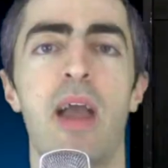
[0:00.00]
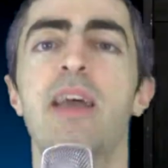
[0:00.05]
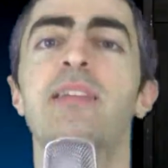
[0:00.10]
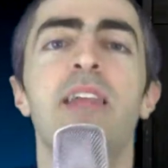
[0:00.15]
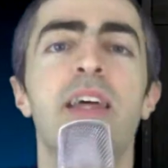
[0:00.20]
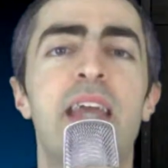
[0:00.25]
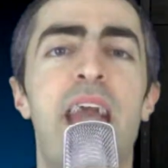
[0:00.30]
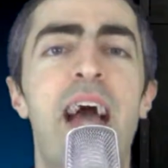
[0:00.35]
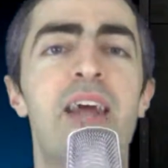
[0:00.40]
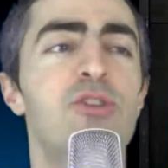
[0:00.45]

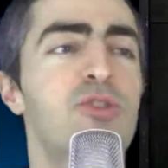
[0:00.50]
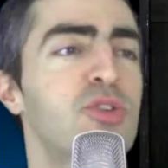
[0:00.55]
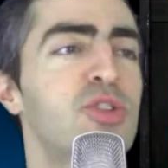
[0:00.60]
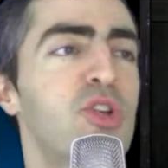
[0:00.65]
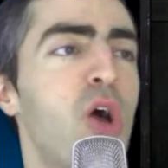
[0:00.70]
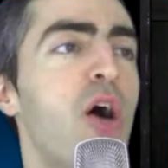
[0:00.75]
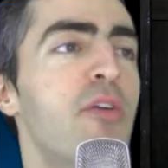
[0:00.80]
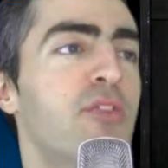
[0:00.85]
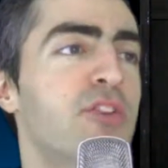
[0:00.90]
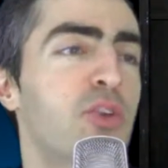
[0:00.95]
And like as you're
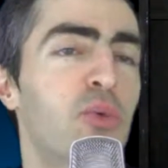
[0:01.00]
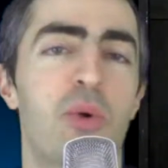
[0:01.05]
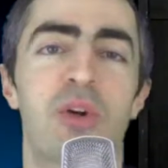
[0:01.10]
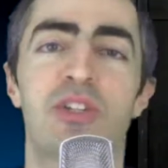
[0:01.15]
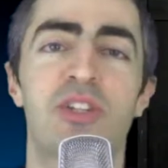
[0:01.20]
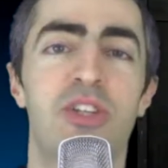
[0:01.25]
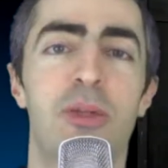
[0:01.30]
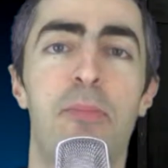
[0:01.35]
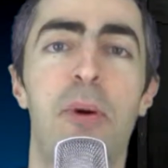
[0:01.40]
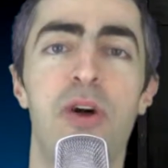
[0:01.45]
solving the
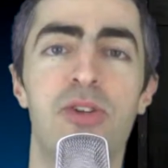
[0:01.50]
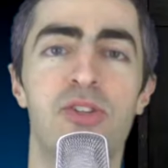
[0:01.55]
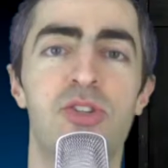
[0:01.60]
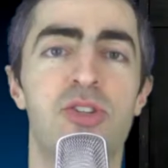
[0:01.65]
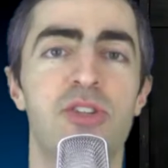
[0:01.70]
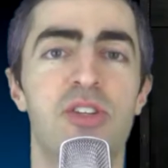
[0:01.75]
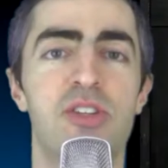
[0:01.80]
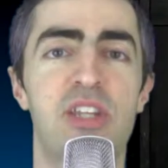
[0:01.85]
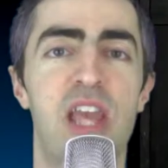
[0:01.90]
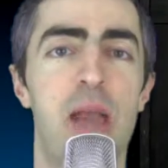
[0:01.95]
rest of the
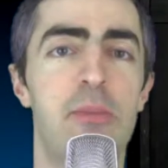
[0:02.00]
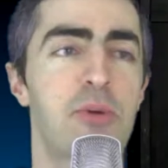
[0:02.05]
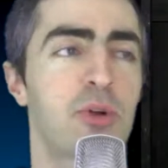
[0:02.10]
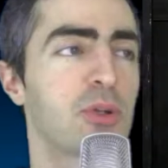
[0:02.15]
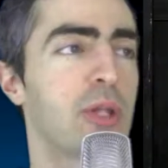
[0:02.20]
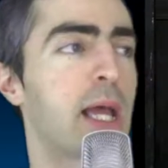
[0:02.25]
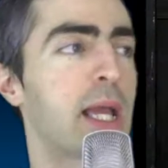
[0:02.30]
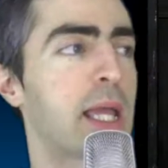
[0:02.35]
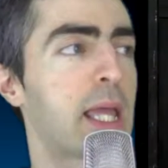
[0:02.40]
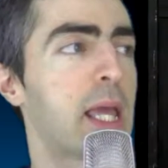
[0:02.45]
puzzles in this game,
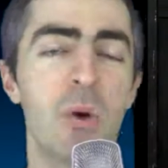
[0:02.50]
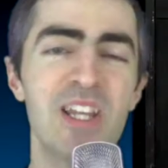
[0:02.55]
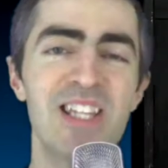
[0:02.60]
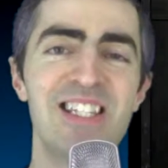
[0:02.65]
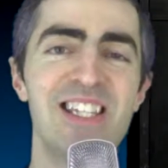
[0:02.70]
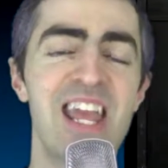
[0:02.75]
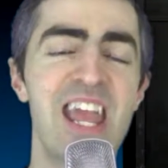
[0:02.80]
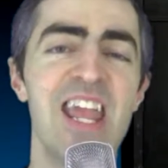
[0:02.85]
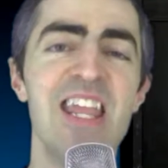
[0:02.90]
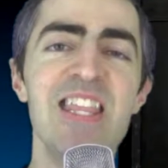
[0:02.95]
you're like, what
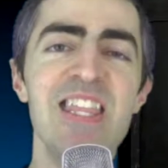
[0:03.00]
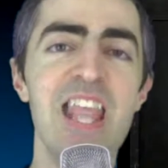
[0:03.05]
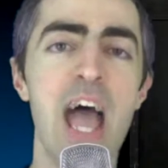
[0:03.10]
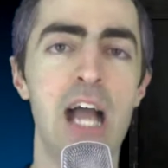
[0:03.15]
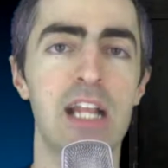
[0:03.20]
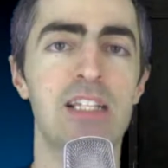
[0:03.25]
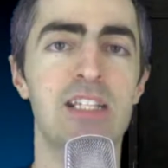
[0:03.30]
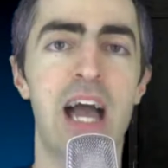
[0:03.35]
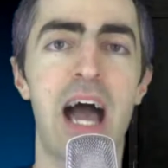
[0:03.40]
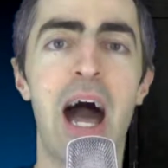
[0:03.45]
is in
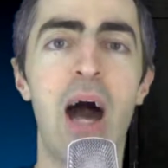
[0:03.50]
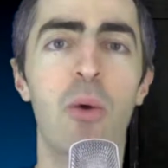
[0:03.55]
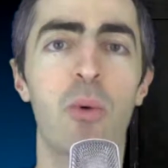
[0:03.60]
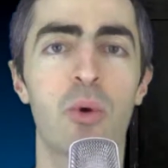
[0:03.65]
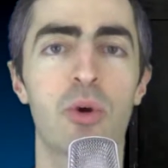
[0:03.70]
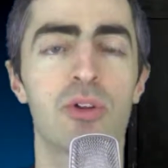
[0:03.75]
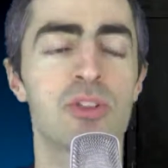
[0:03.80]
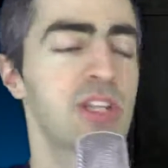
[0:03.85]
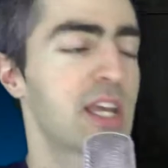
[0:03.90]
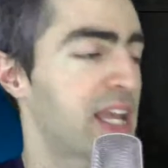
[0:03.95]
that
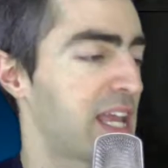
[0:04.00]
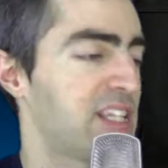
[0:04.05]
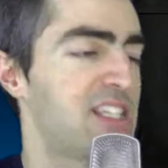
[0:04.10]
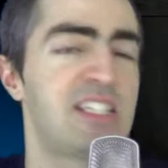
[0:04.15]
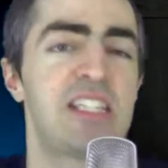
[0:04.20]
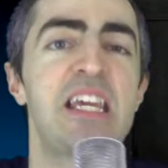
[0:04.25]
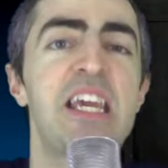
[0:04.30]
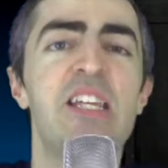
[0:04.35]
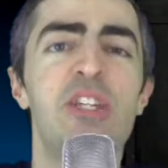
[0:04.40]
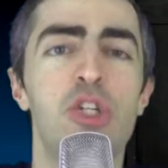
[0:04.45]
tower? It's like it
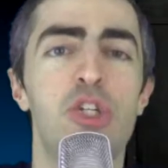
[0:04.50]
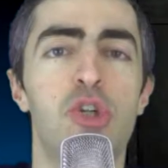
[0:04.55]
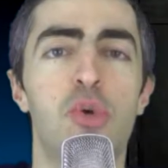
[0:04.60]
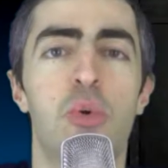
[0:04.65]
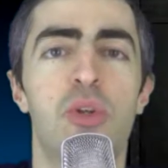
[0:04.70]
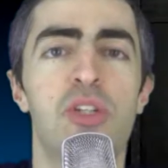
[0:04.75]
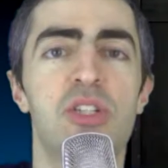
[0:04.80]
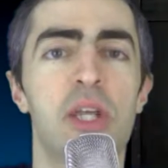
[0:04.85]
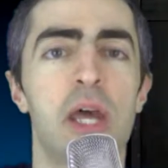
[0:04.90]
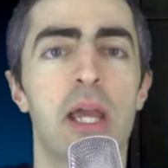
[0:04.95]
teases
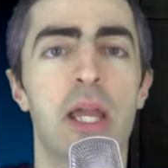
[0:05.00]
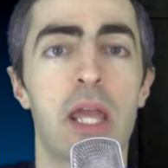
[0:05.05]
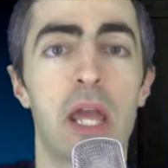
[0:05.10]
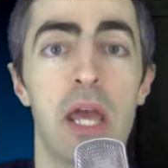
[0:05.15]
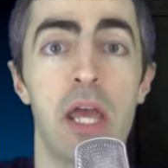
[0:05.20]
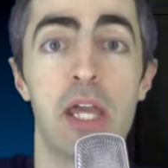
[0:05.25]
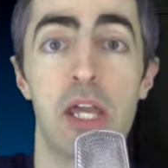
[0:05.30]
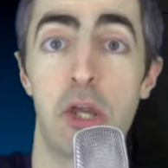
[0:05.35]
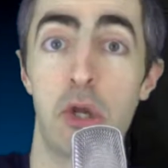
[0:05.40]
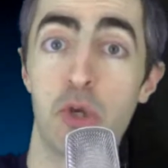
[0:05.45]
you. It's like,
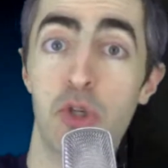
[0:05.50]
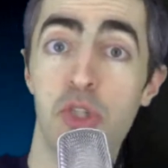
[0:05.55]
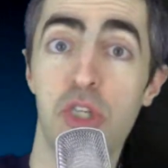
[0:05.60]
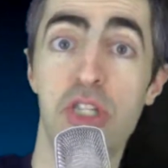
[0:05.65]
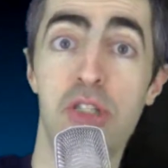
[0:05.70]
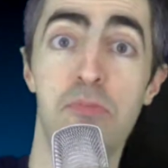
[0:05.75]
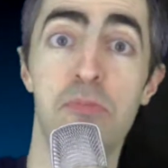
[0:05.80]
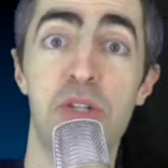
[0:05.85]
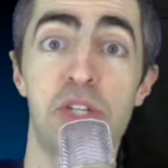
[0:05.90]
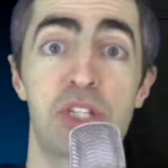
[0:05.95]
here's
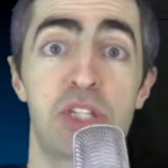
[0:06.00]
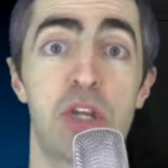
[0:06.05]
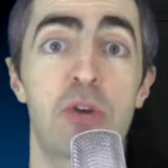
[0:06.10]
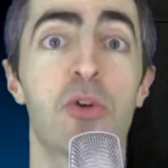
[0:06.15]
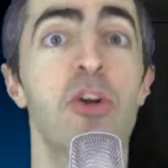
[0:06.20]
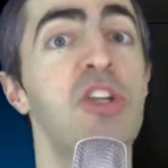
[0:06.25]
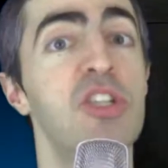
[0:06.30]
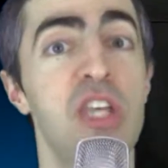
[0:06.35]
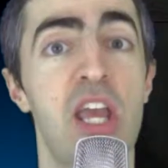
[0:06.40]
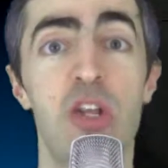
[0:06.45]
this
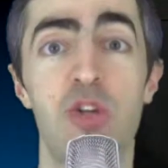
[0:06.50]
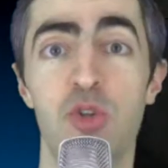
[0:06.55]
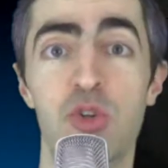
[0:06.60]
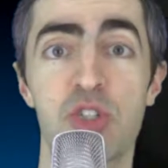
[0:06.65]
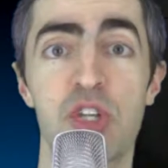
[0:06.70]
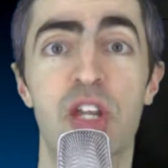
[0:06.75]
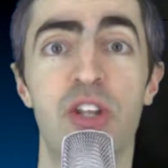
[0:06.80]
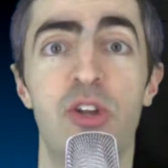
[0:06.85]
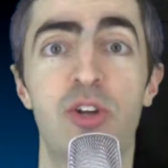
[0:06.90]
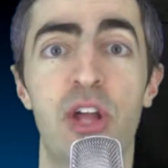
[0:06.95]
mysterious,
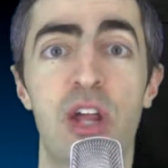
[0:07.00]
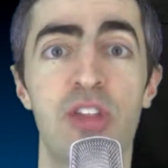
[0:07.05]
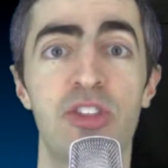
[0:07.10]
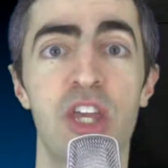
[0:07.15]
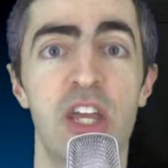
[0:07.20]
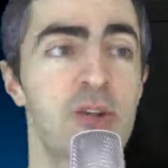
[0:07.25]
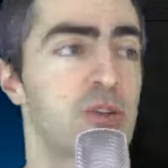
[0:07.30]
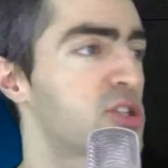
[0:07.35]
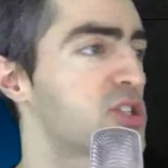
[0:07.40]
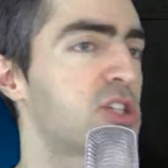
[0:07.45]
interesting looking
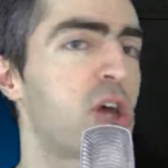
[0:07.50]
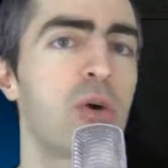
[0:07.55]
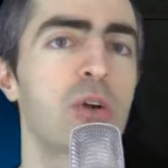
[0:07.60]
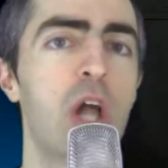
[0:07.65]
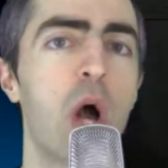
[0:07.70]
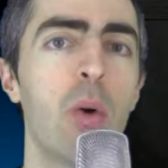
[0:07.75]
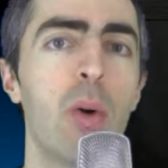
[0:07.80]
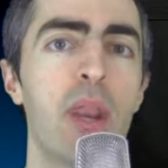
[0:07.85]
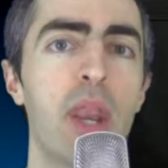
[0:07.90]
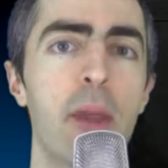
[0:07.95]
thing, just don't
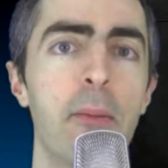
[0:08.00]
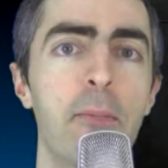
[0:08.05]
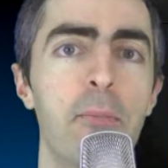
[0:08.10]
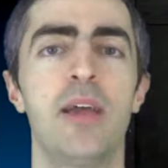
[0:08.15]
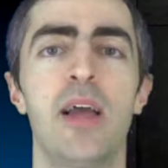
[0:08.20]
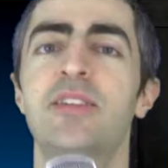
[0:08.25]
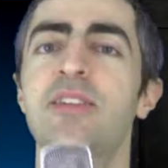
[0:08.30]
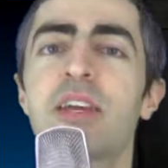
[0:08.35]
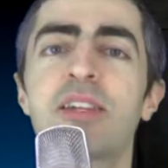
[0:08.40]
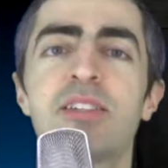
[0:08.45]
go in it.
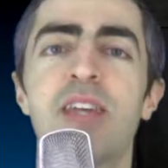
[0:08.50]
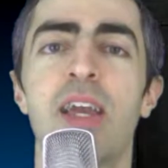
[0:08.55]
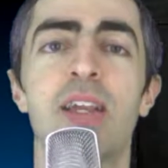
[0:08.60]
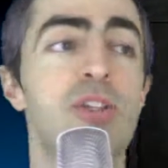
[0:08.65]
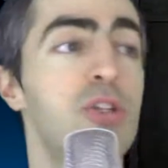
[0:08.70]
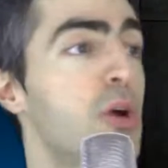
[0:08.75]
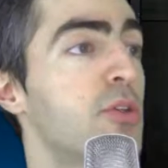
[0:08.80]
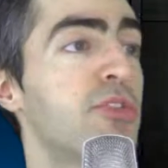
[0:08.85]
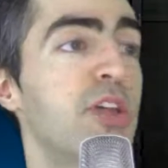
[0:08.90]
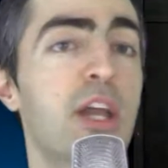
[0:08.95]
It's like saying
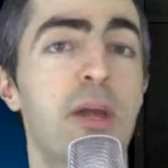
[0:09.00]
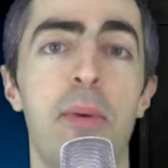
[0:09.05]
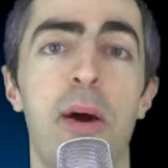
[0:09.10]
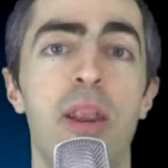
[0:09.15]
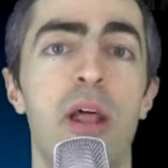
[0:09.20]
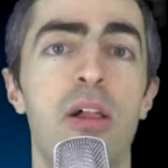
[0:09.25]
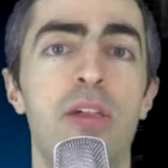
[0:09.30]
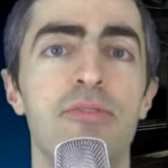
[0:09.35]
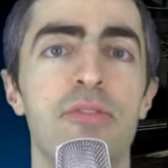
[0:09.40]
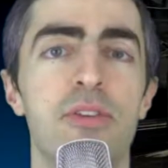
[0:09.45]
don't think about
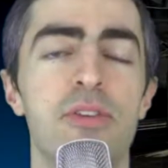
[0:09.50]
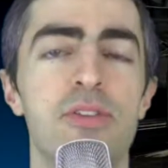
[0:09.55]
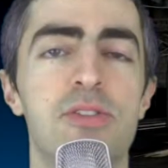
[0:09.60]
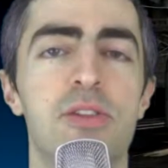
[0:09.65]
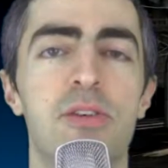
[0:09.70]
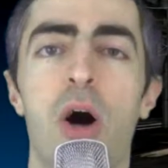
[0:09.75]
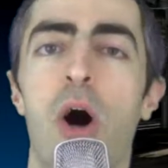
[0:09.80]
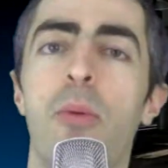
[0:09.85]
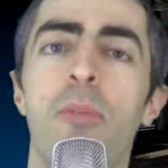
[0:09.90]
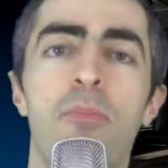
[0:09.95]
elephants.
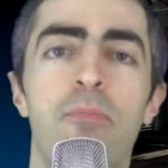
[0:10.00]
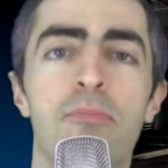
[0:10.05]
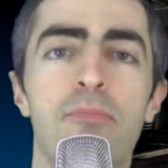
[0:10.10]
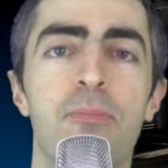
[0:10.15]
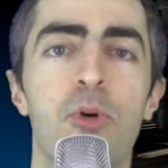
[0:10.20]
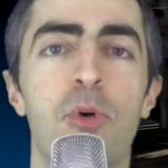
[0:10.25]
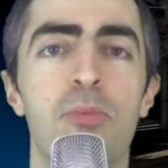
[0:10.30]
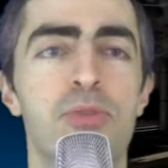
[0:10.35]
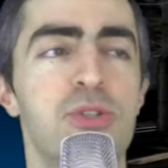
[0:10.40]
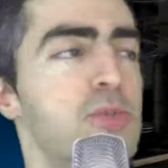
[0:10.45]
Oh,
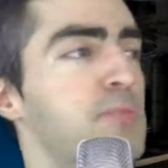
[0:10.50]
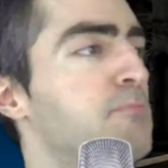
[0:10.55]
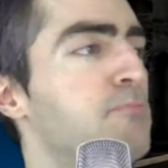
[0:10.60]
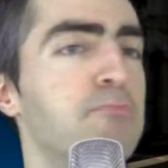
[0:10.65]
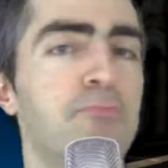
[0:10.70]
oops.